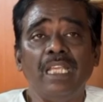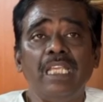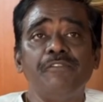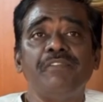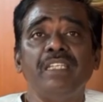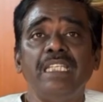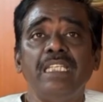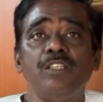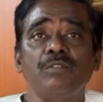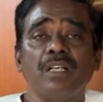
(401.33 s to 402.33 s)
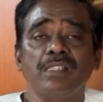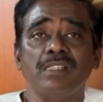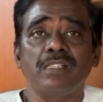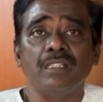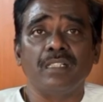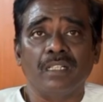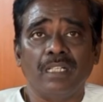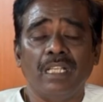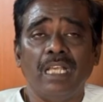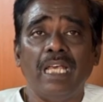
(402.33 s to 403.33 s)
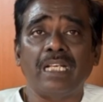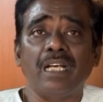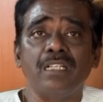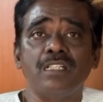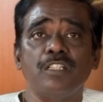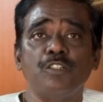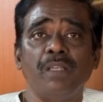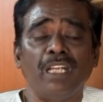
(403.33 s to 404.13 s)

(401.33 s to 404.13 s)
If we need to consider a country to be